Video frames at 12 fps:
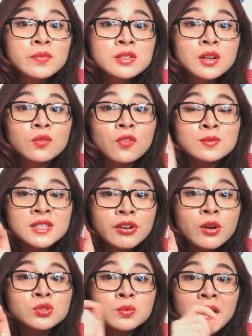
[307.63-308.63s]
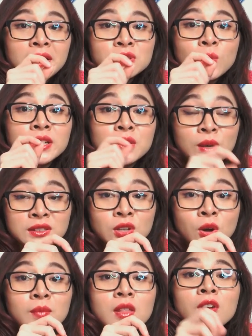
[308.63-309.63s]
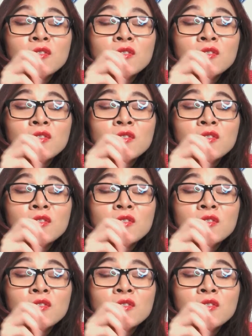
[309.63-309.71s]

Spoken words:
So from 0 to minus 1 is 1 stop.